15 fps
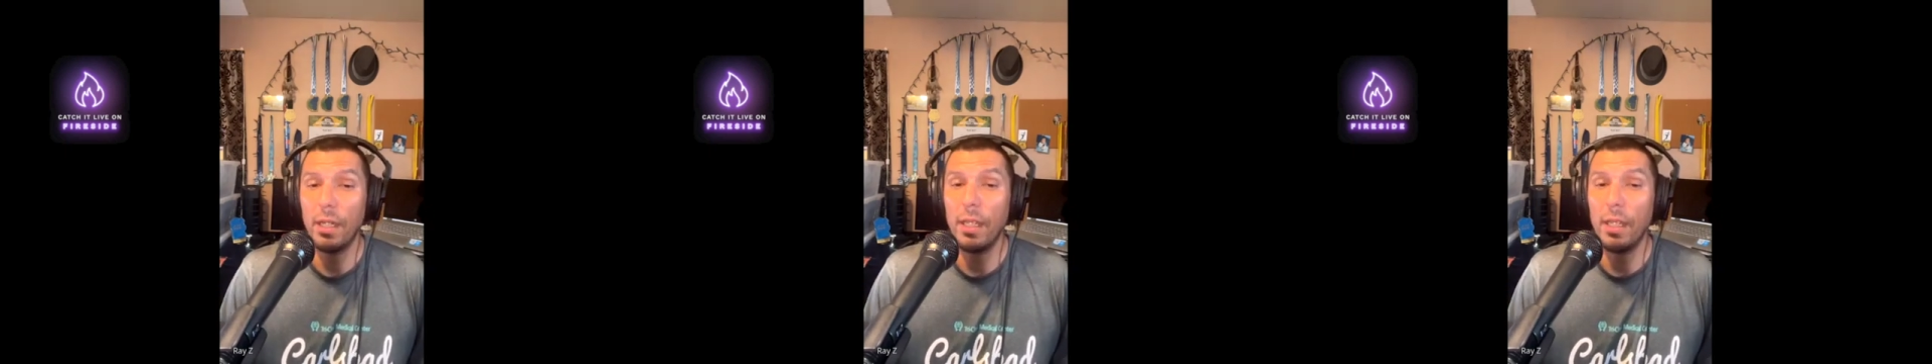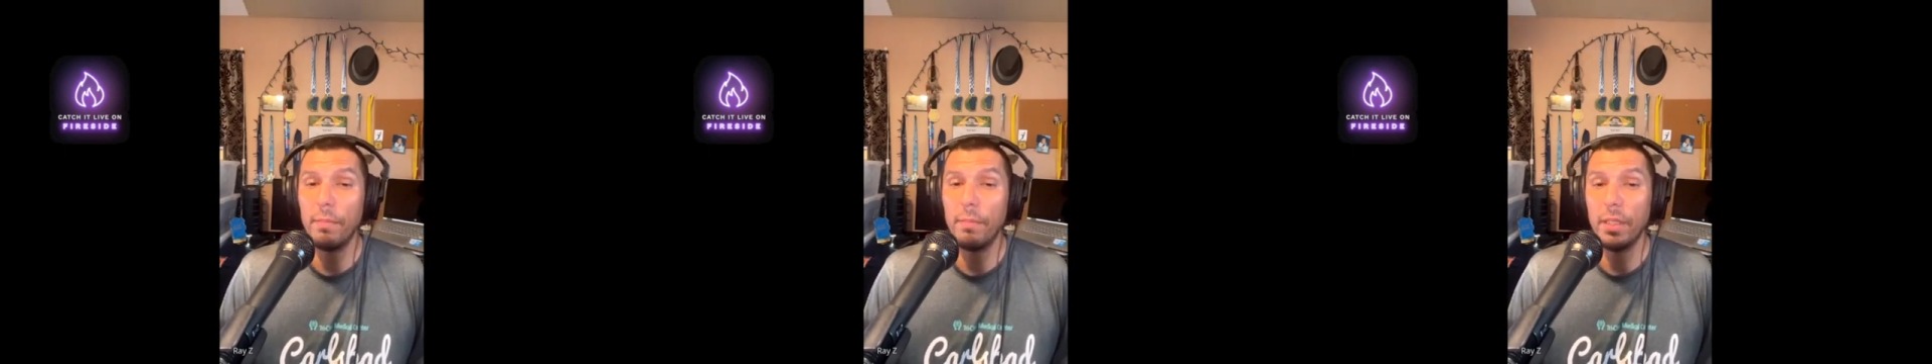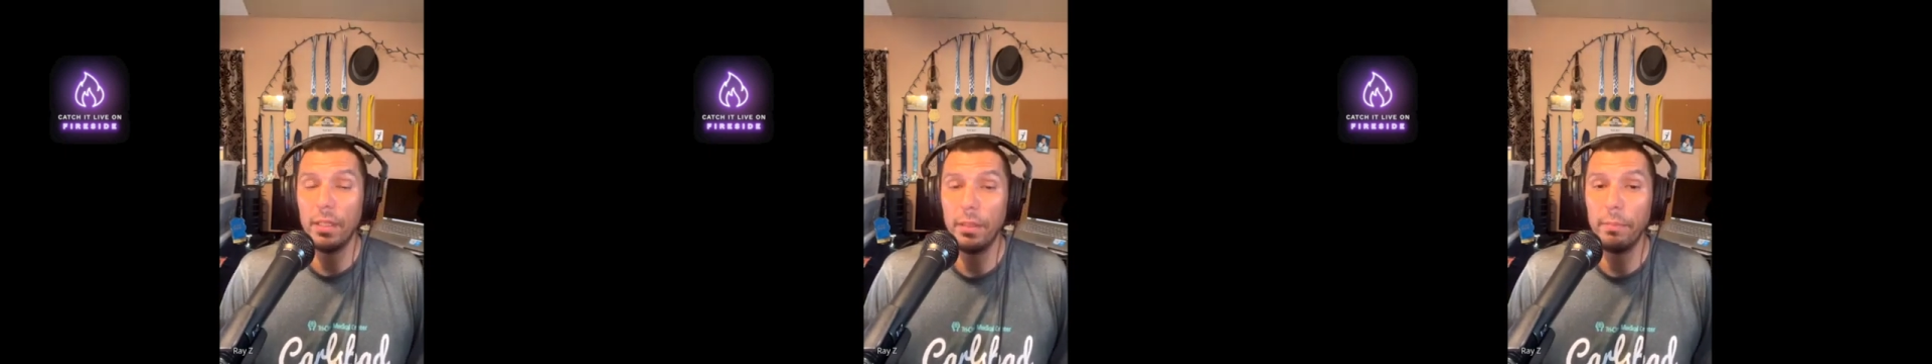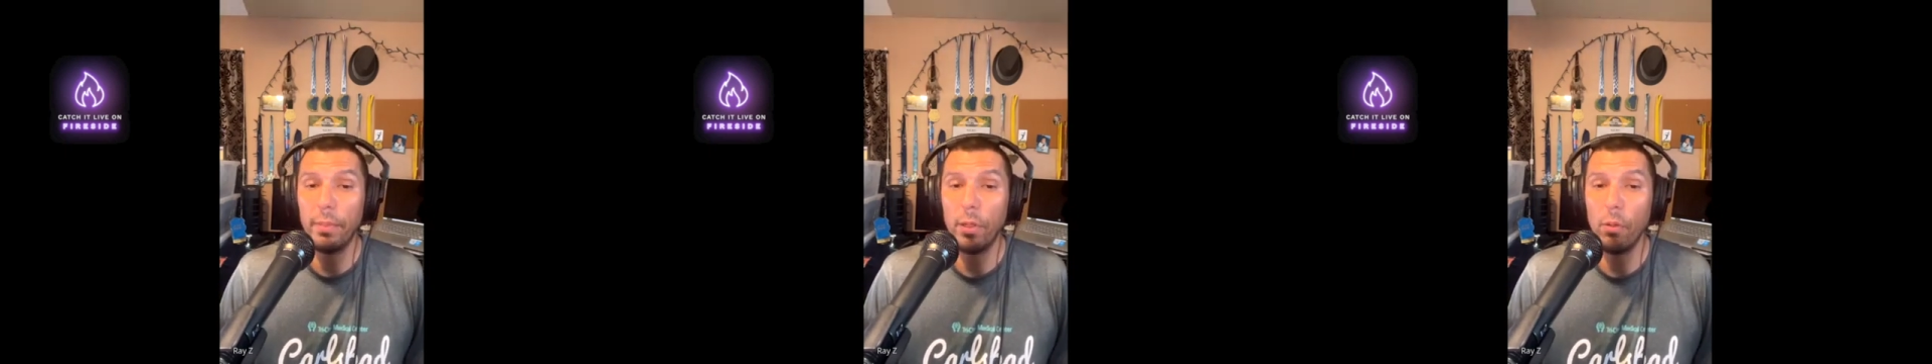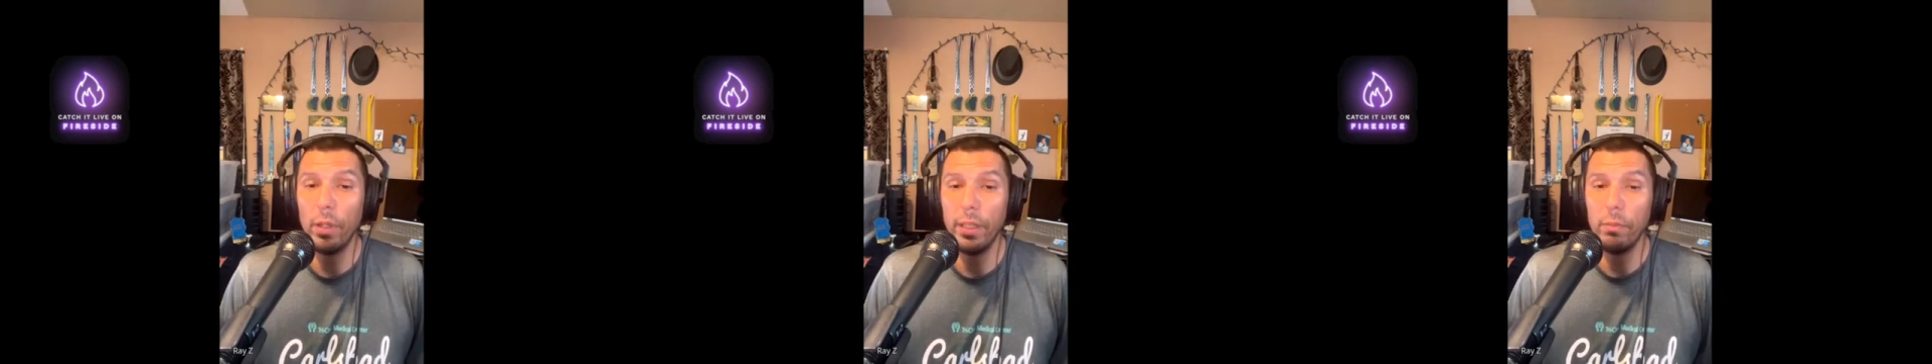am a good
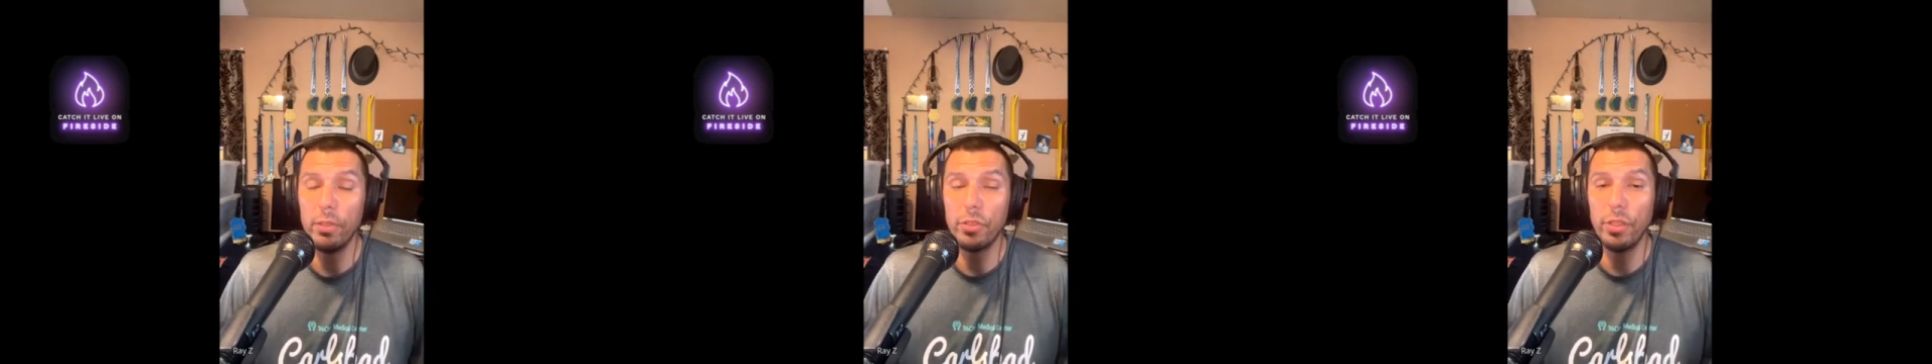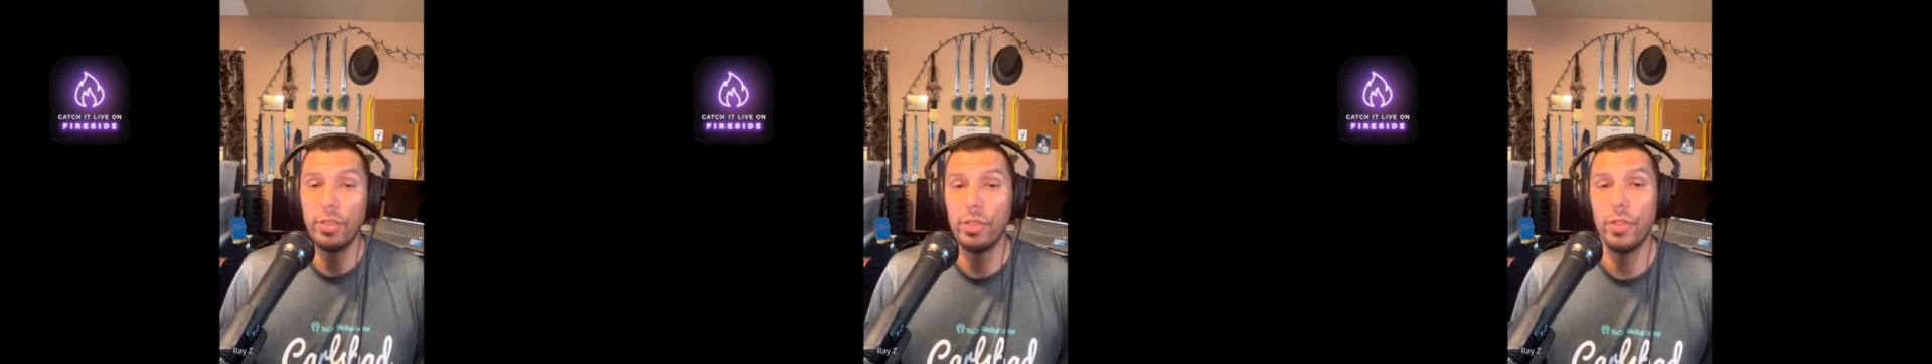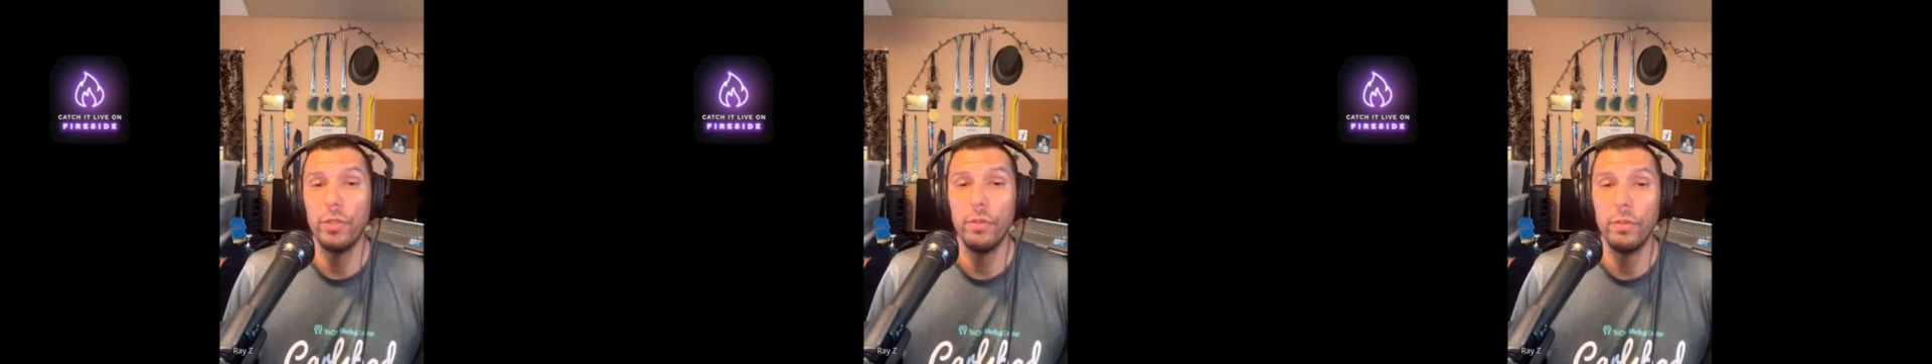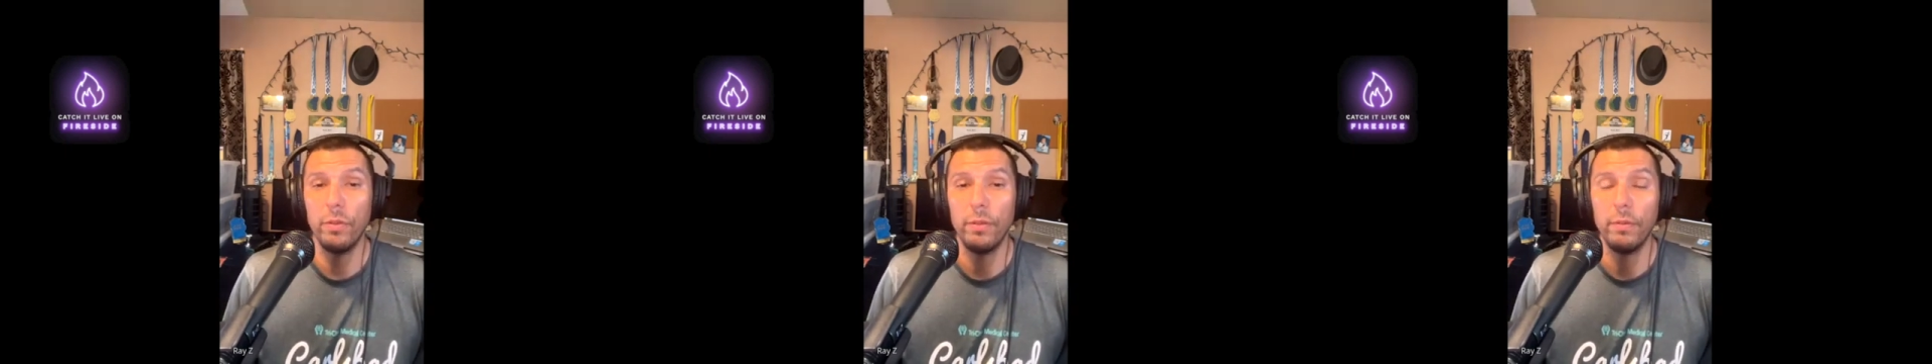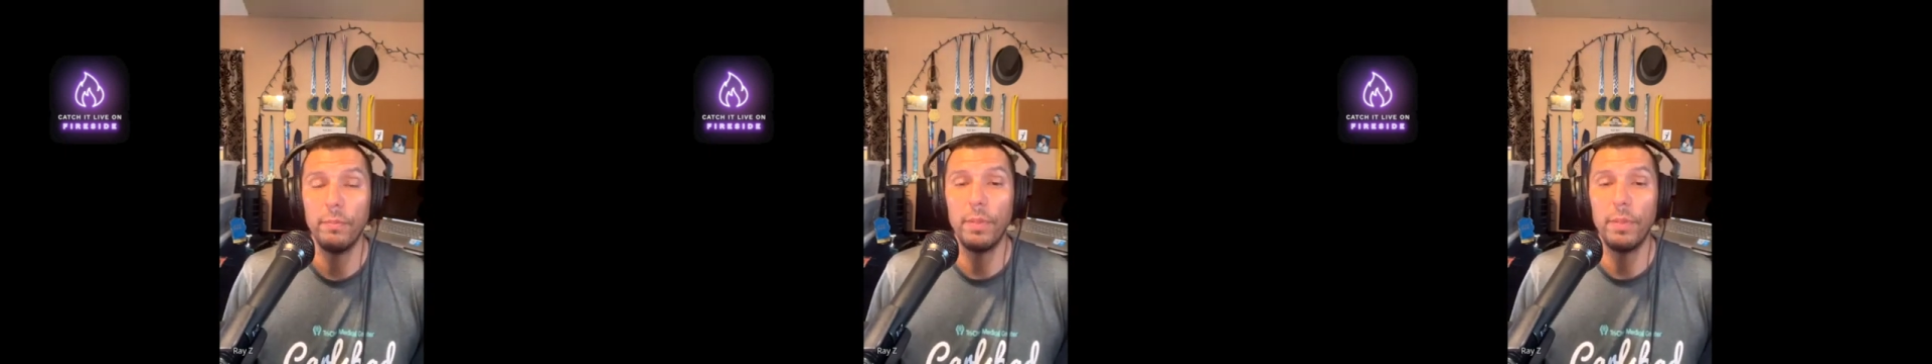employee, which is true,